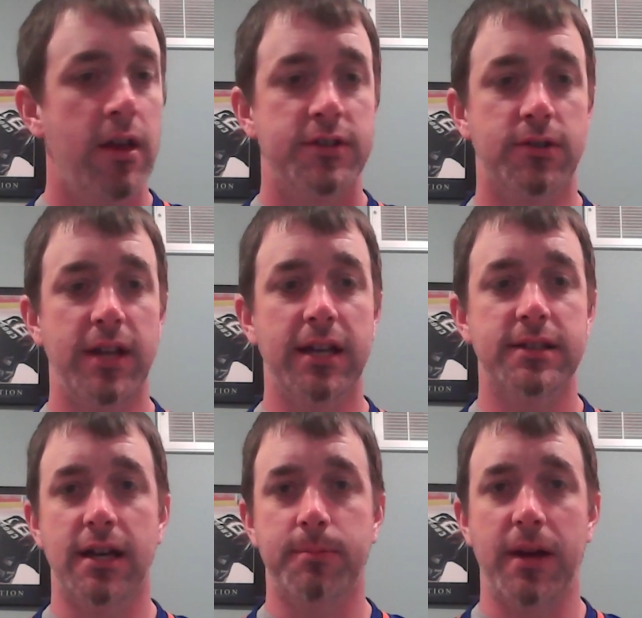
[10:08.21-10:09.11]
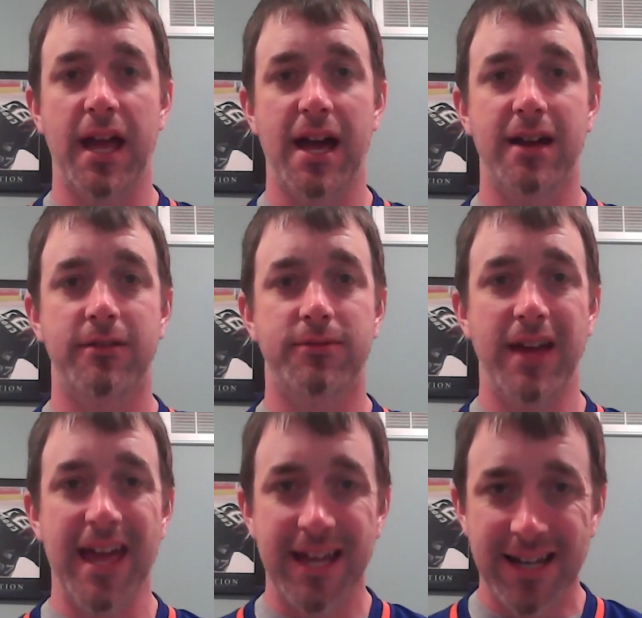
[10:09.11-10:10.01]
So next up, I have
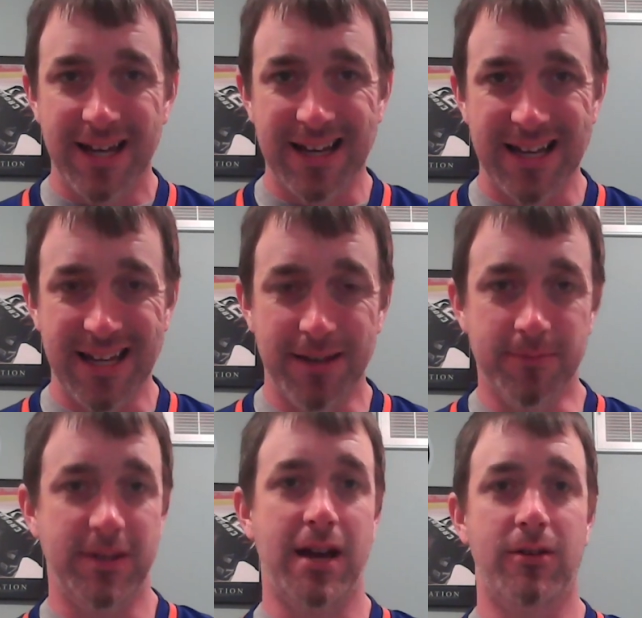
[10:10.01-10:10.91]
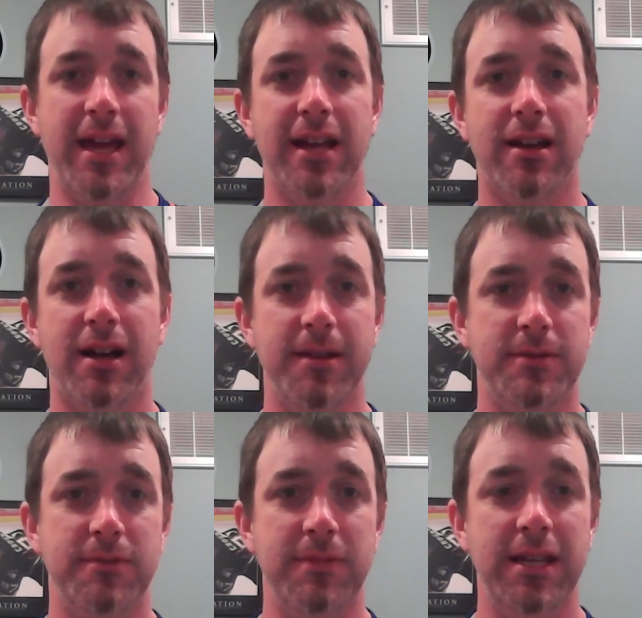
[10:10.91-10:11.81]
Anaheim. Now, Anaheim
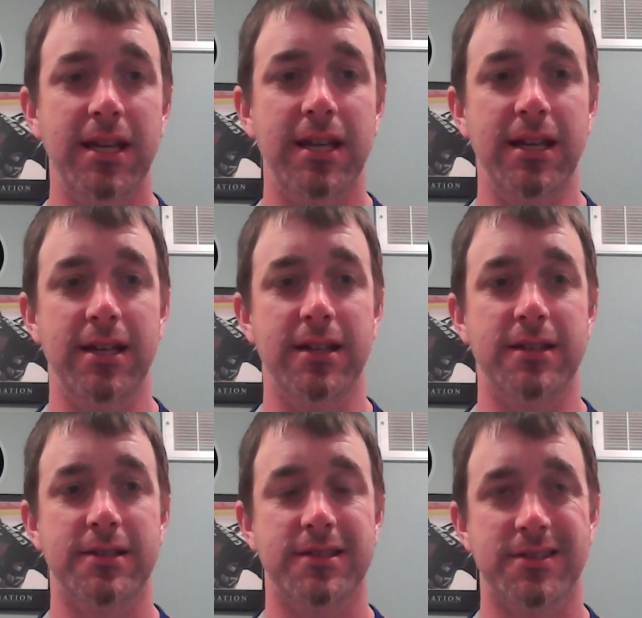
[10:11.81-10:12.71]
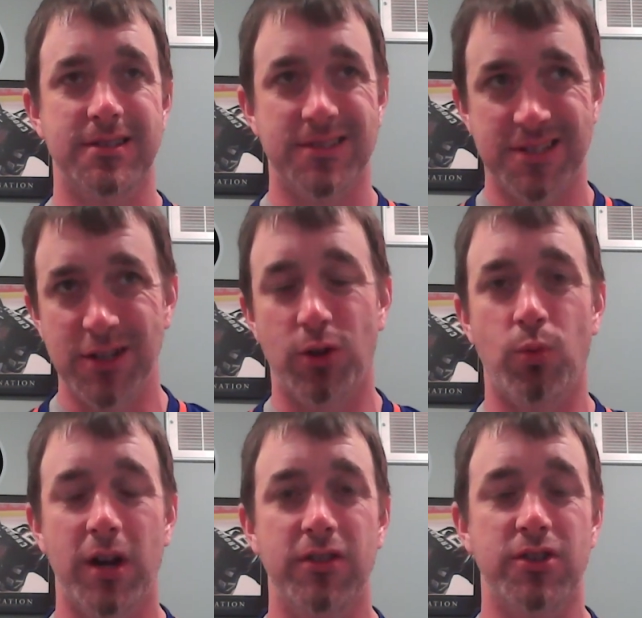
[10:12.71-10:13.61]
to me is still
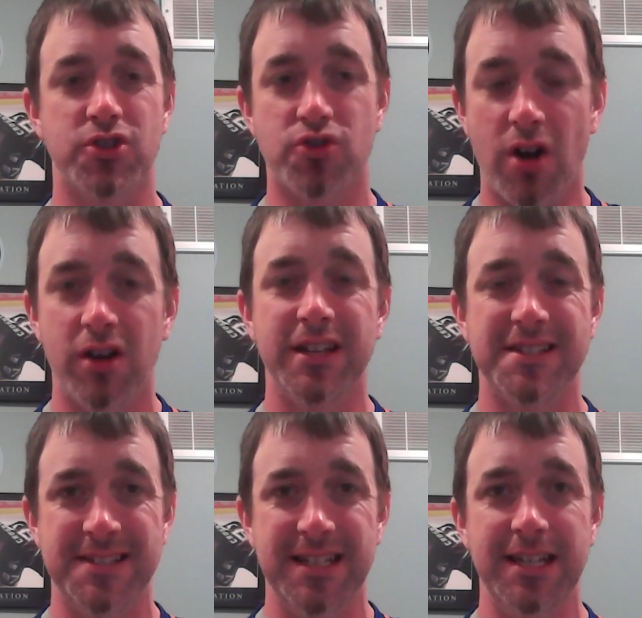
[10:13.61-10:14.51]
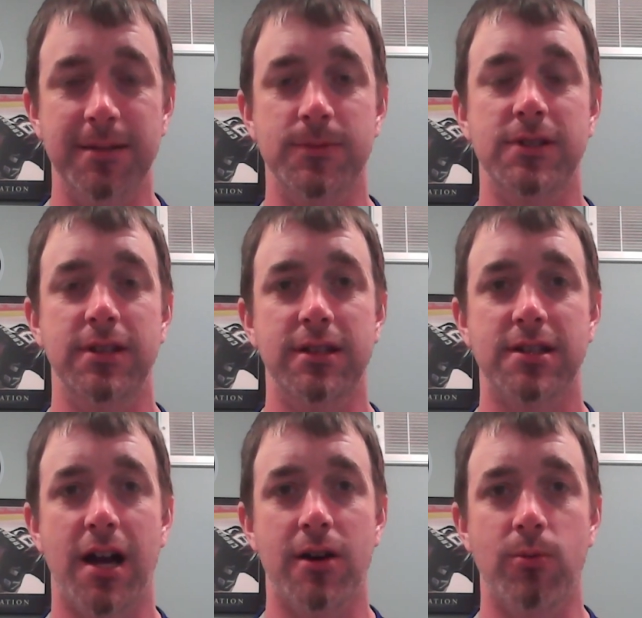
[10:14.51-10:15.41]
one of the strongest teams in the
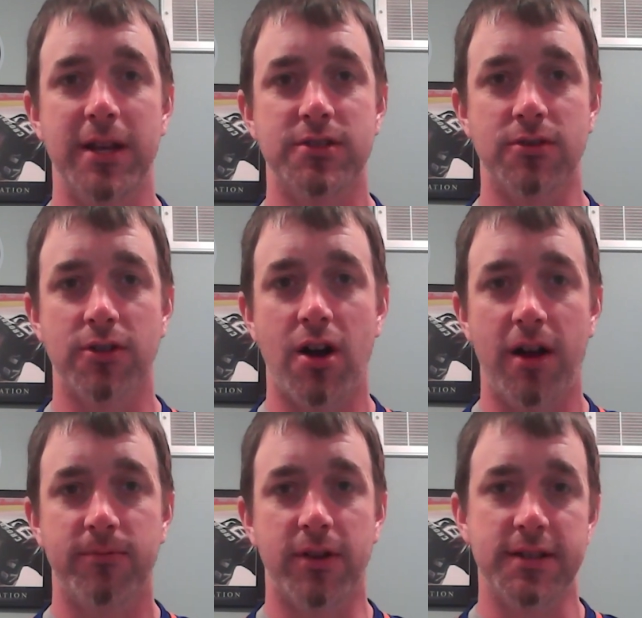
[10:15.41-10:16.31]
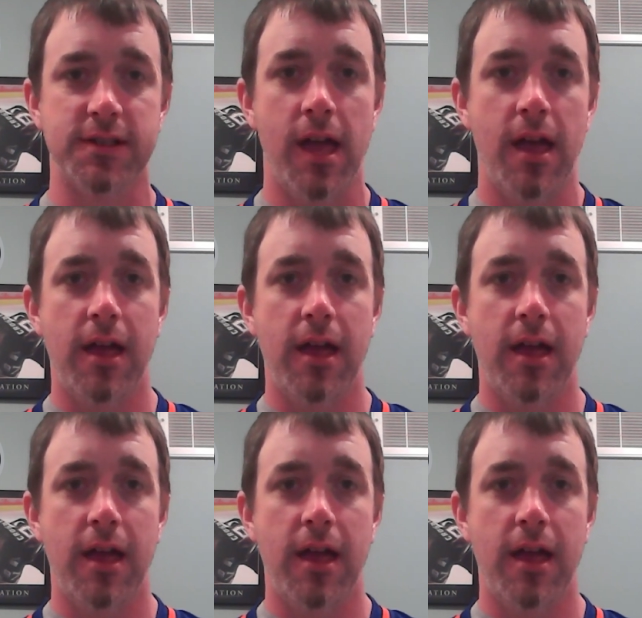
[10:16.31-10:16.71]
entire Western Conference.